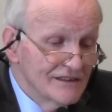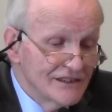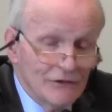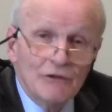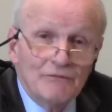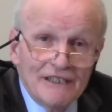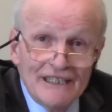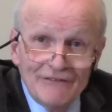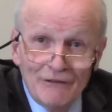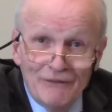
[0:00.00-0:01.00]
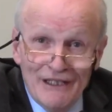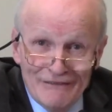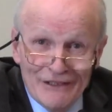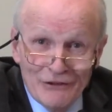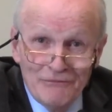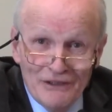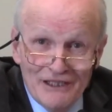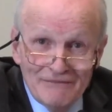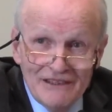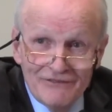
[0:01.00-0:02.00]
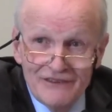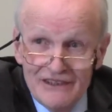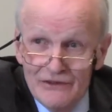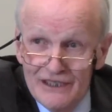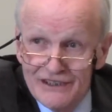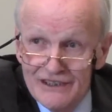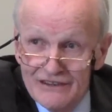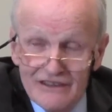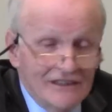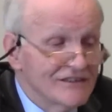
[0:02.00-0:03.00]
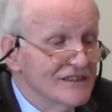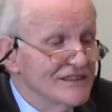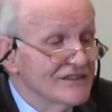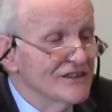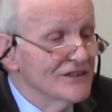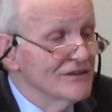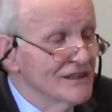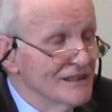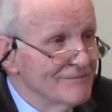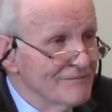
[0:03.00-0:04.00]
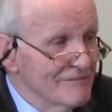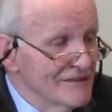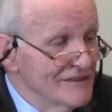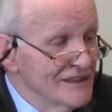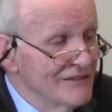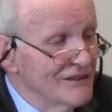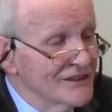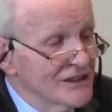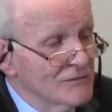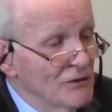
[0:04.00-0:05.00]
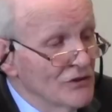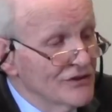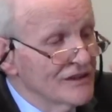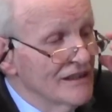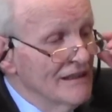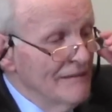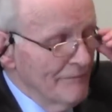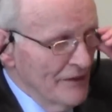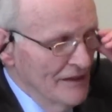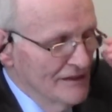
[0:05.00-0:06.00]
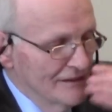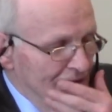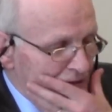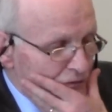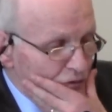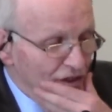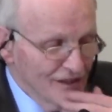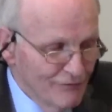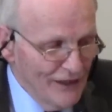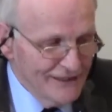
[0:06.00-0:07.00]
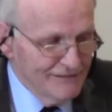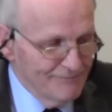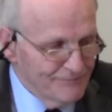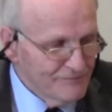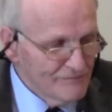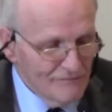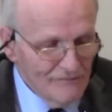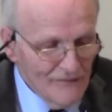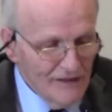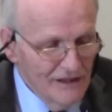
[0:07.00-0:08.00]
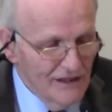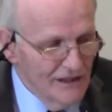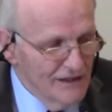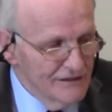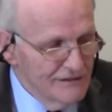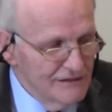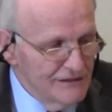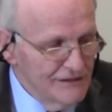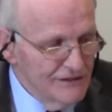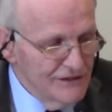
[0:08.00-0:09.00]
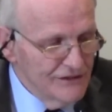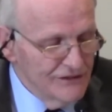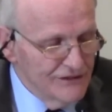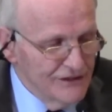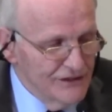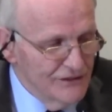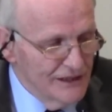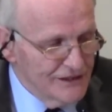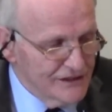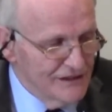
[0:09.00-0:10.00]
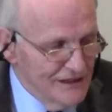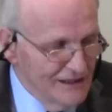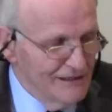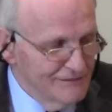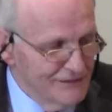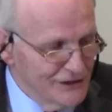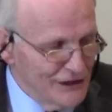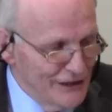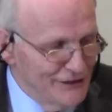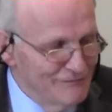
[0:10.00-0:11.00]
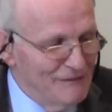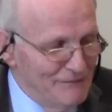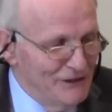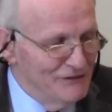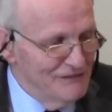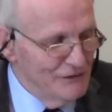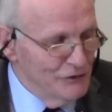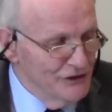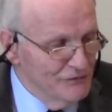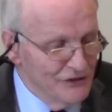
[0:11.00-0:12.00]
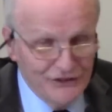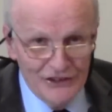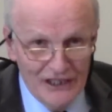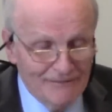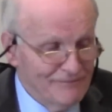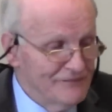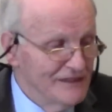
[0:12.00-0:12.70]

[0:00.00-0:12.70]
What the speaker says: said we better have a bomb, our own bomb, if the U.S. is going to leave us exposed. Well, in fact, the U.S. decided maybe it wouldn't withdraw,